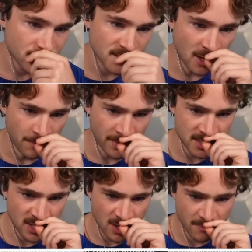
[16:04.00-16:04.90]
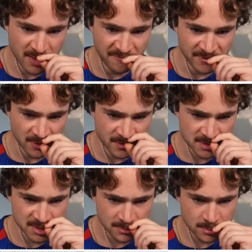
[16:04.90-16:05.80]
Copa Euro
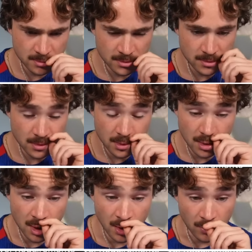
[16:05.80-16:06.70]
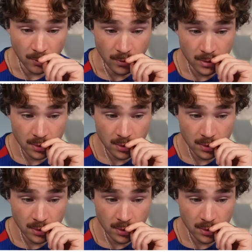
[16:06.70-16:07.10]
midfielders. Oh,